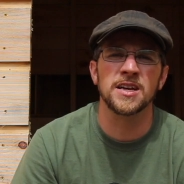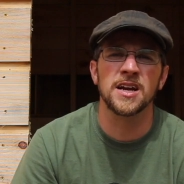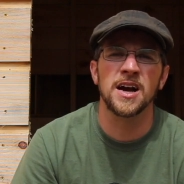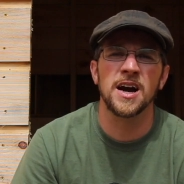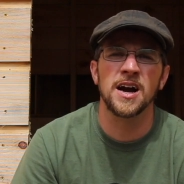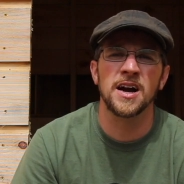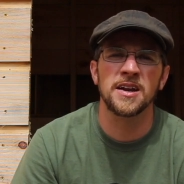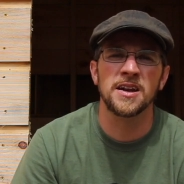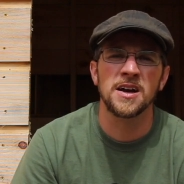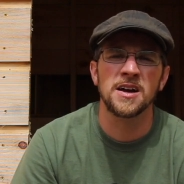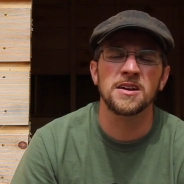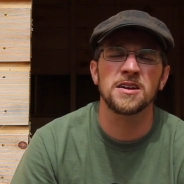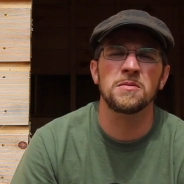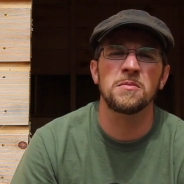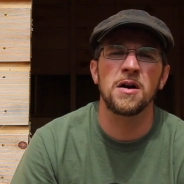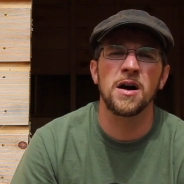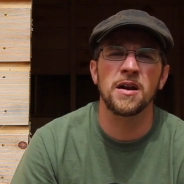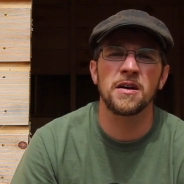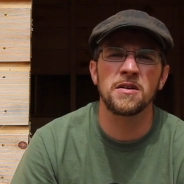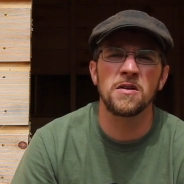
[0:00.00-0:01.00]
Guide to
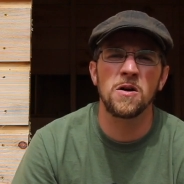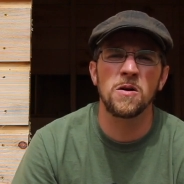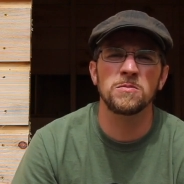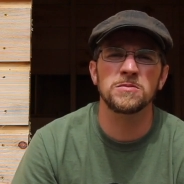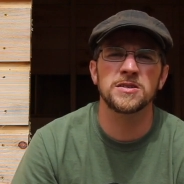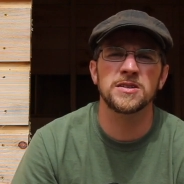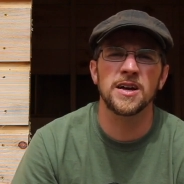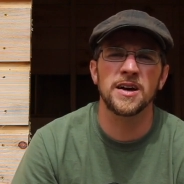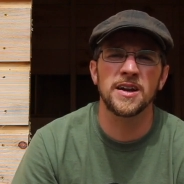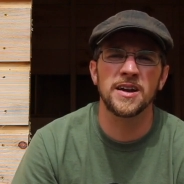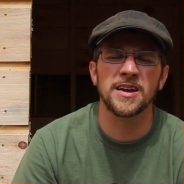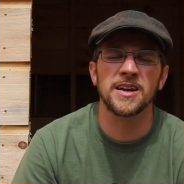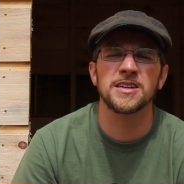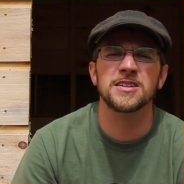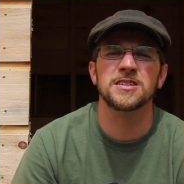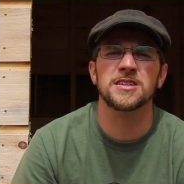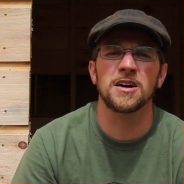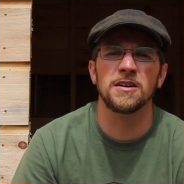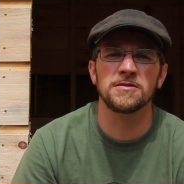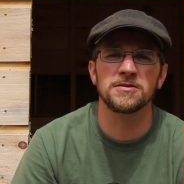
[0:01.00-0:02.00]
modern homesteading,
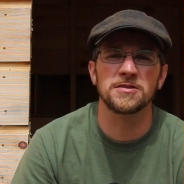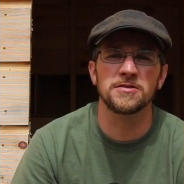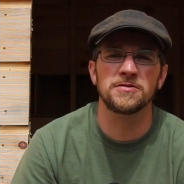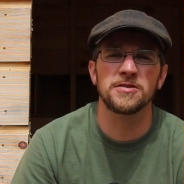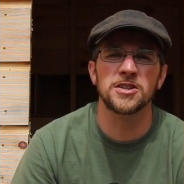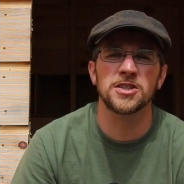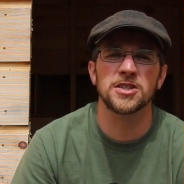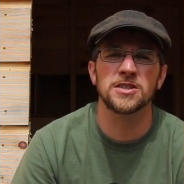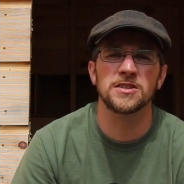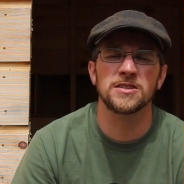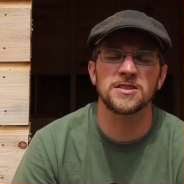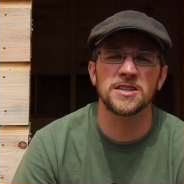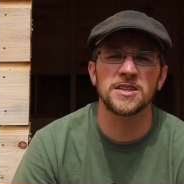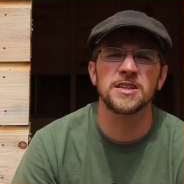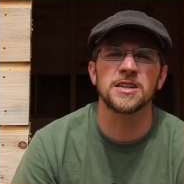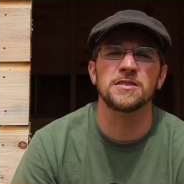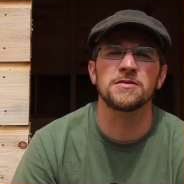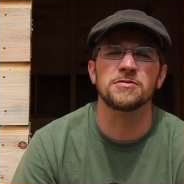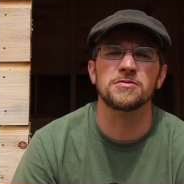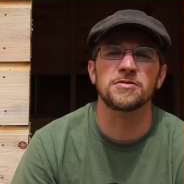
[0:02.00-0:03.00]
self-sufficiency, and